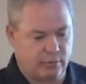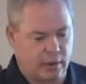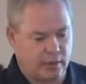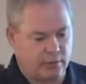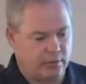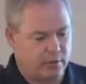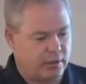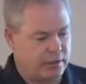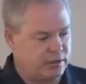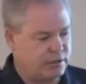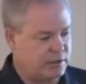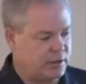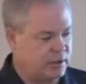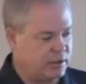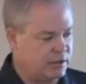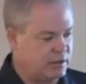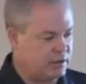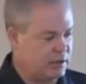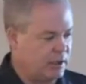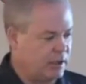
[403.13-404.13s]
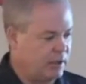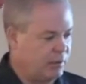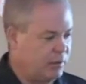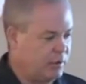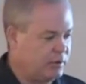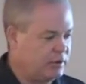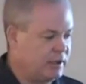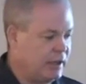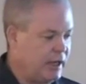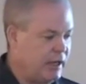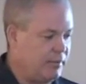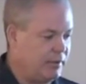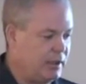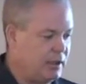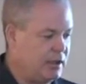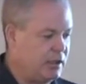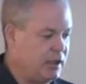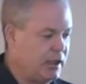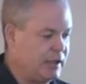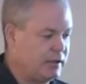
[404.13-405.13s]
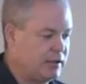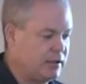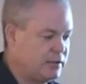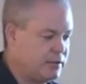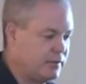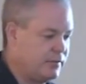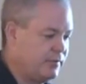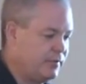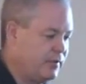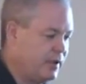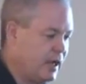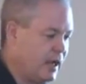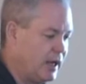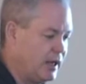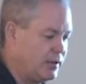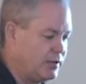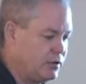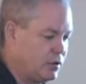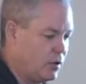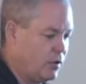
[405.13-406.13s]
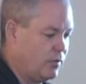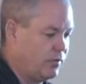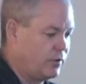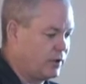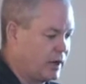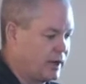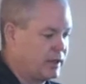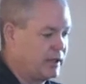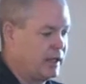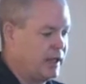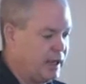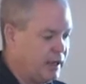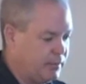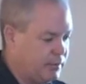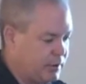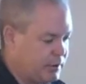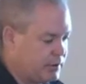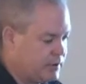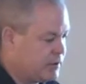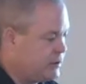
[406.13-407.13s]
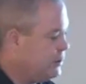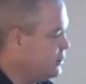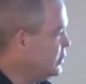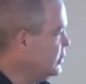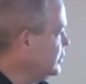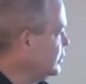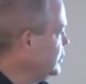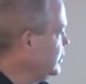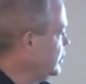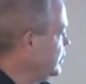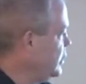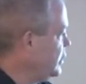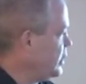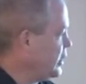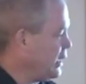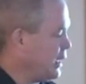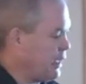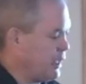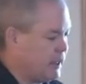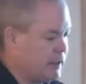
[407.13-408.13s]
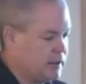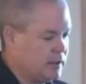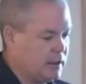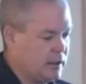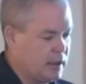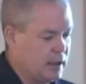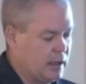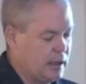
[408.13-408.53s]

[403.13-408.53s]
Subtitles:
Rodriguez did a study one time. He collected some flies over on campus, and